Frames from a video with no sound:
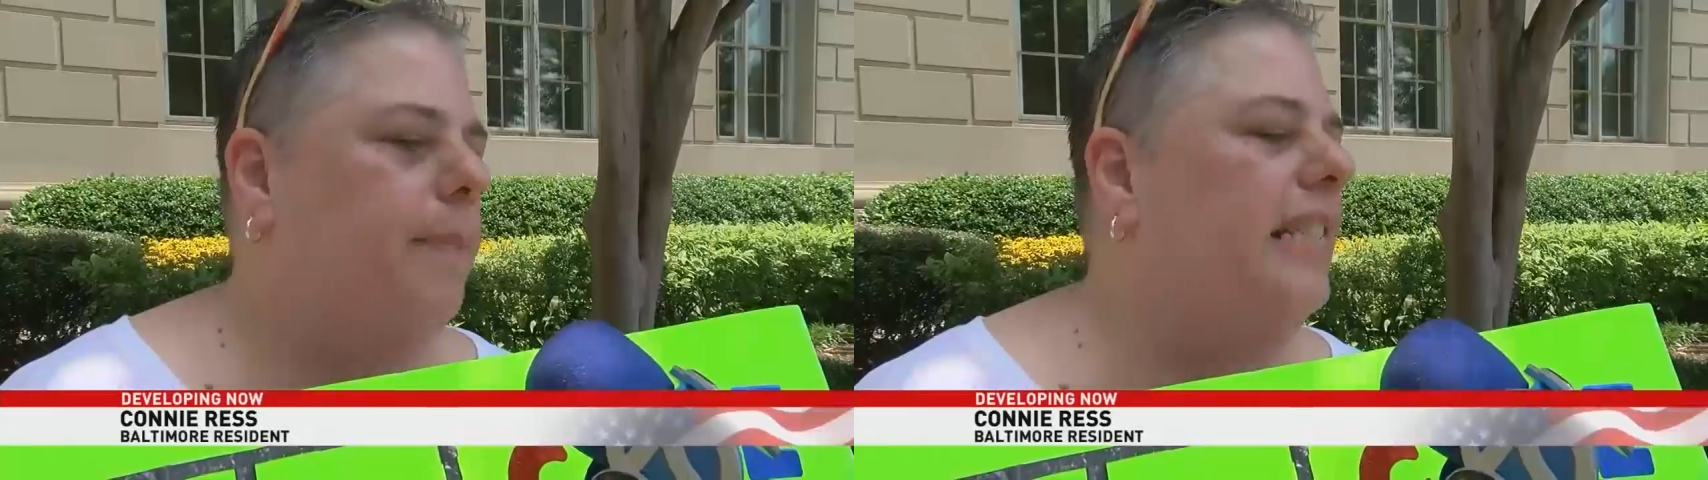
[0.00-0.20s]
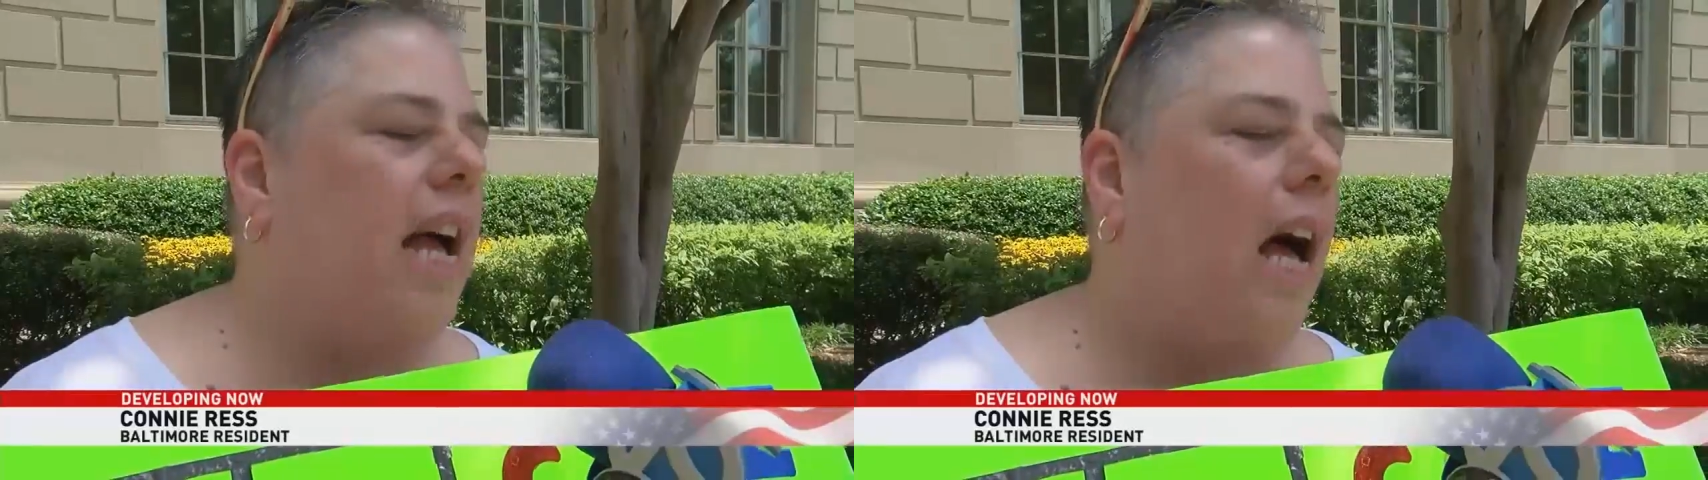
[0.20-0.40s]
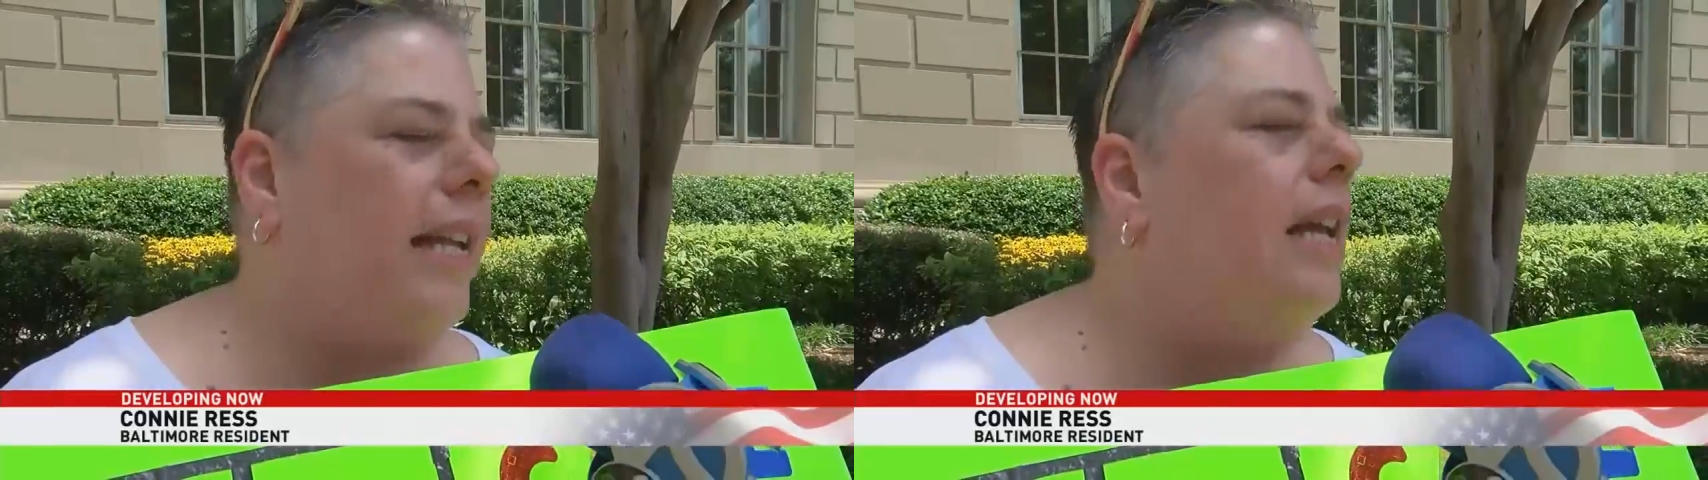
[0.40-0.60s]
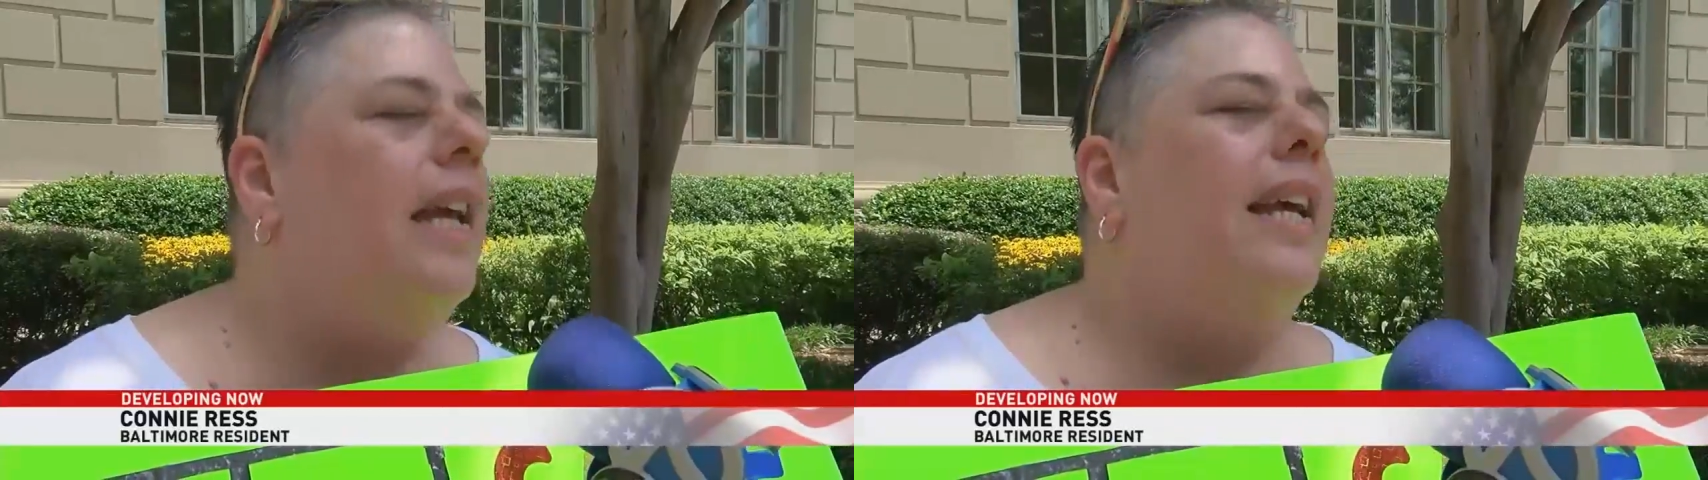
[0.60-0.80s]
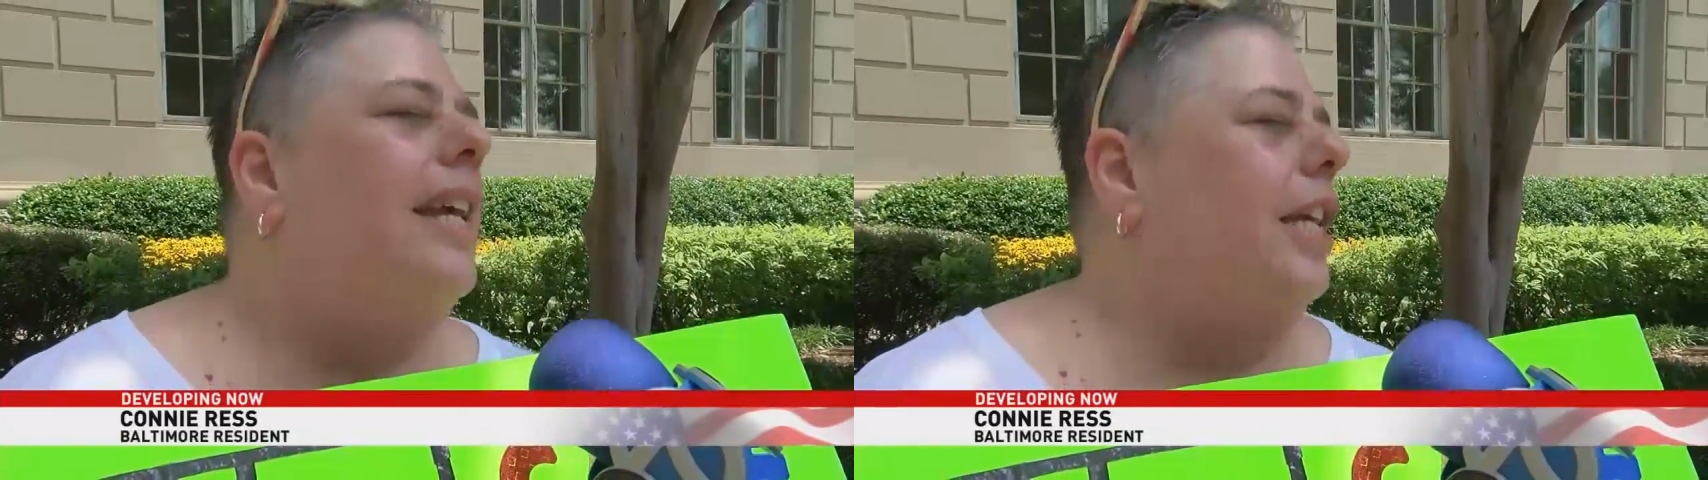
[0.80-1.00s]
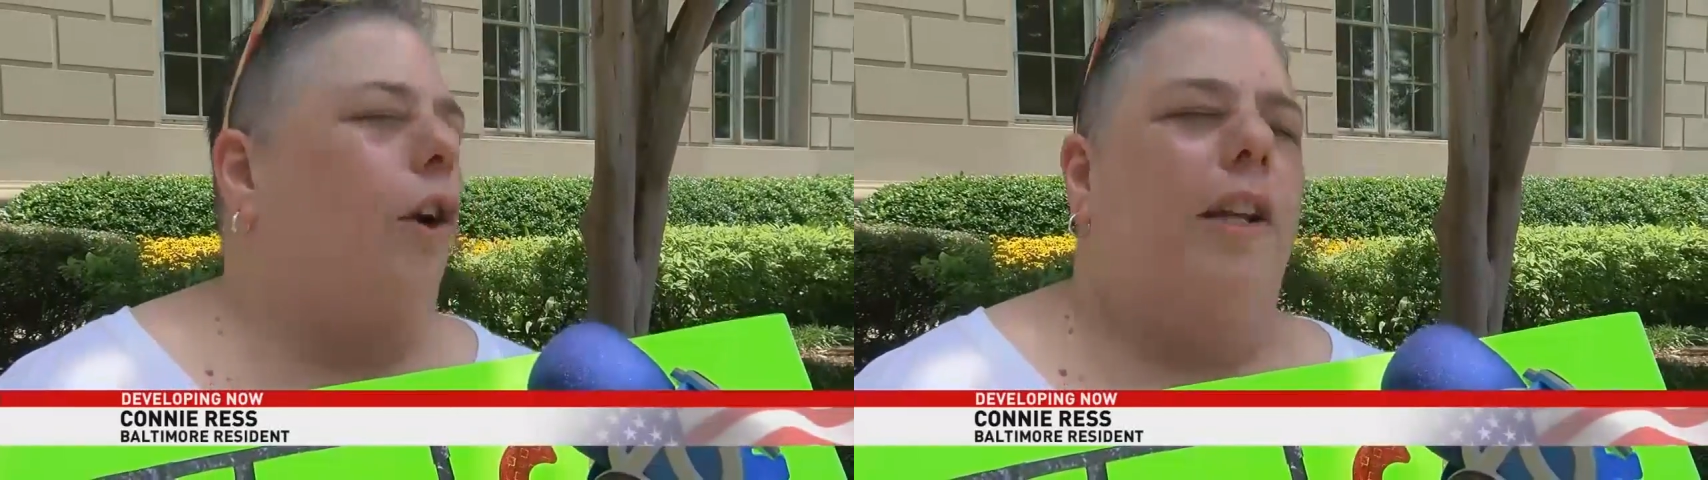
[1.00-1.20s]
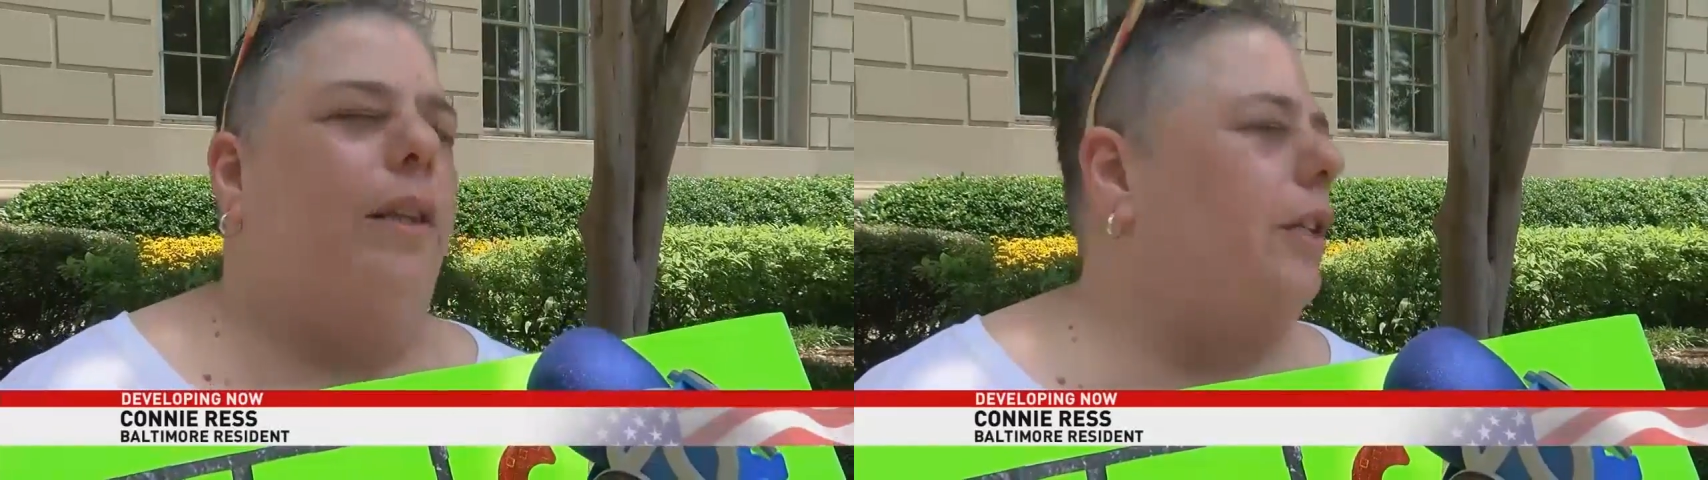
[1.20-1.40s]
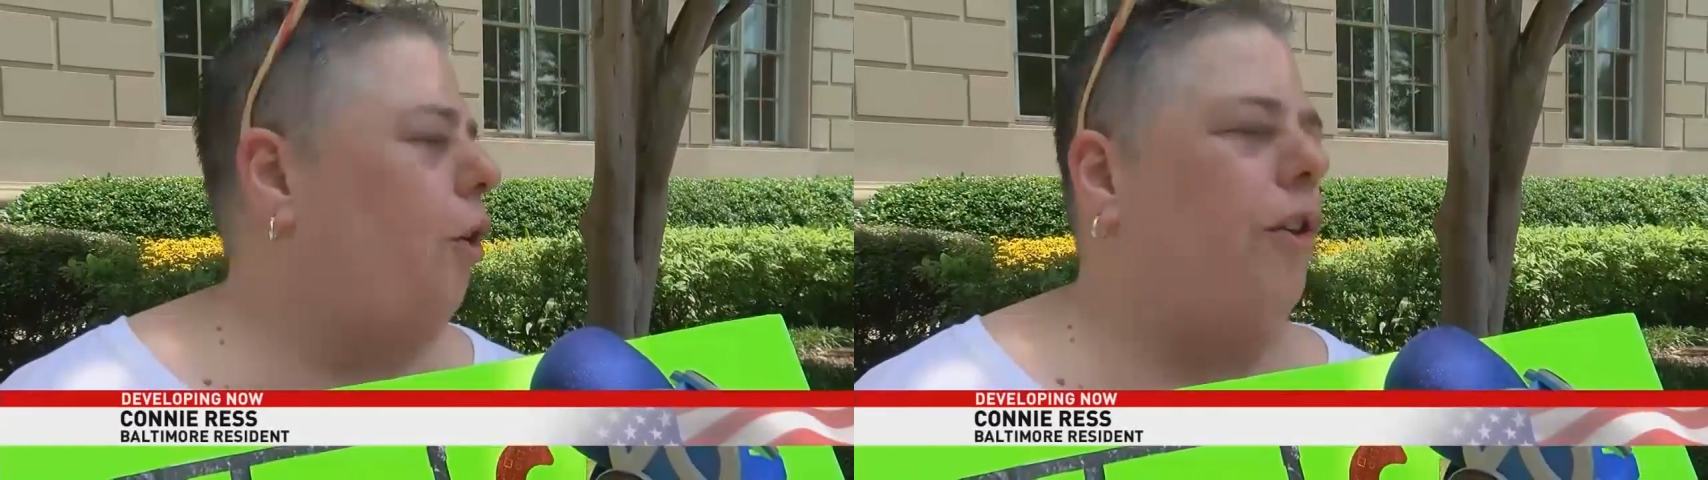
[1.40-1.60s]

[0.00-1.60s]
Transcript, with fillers: can be done, you're,